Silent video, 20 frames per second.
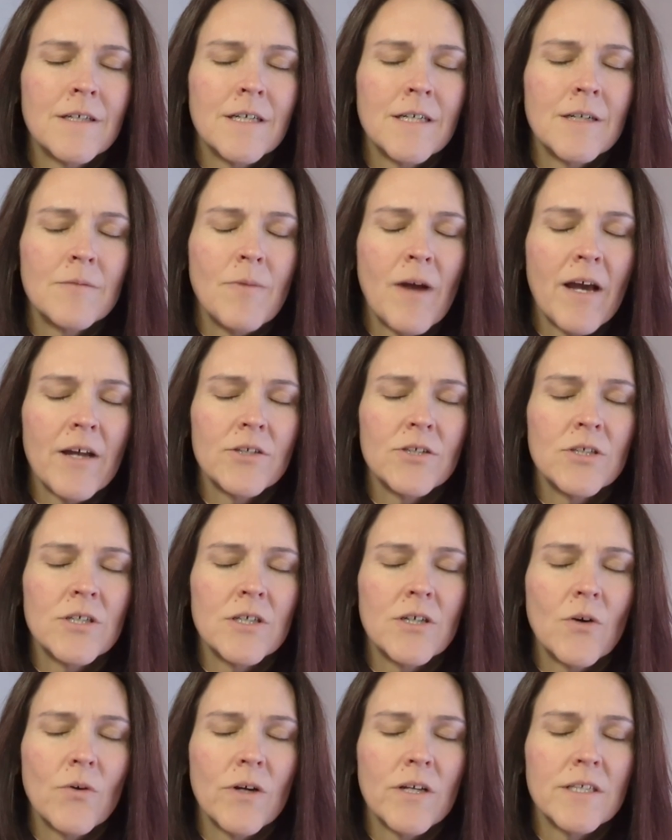And imagine it
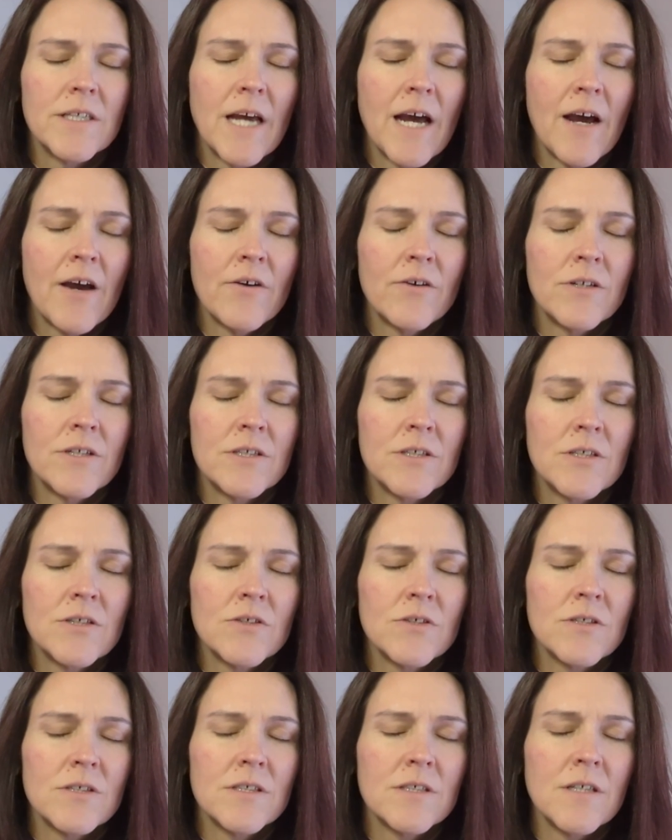going down into your
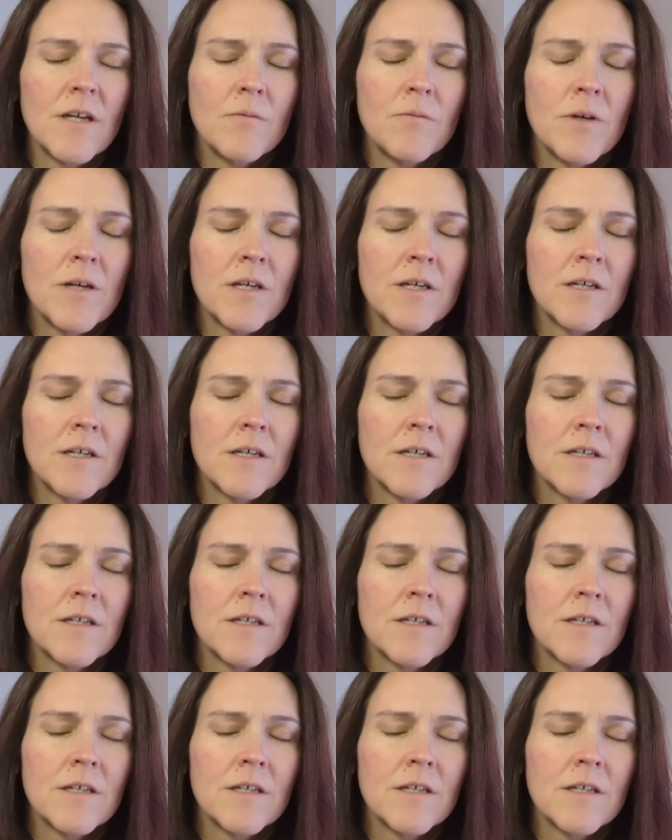stomach,